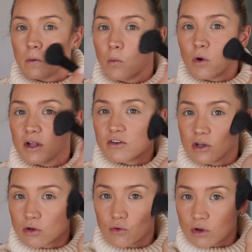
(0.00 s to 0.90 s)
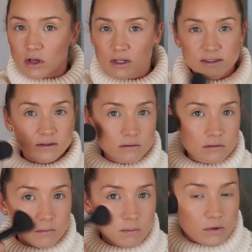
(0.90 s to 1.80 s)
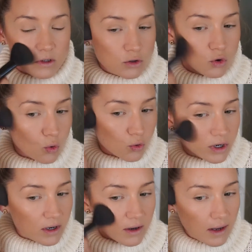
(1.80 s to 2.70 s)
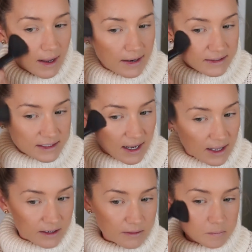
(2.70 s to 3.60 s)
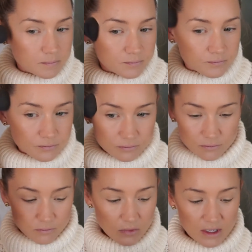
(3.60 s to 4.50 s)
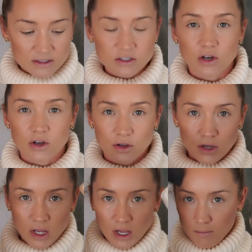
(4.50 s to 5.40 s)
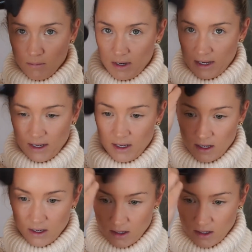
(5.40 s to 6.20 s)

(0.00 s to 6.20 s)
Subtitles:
want it to look good and done. So my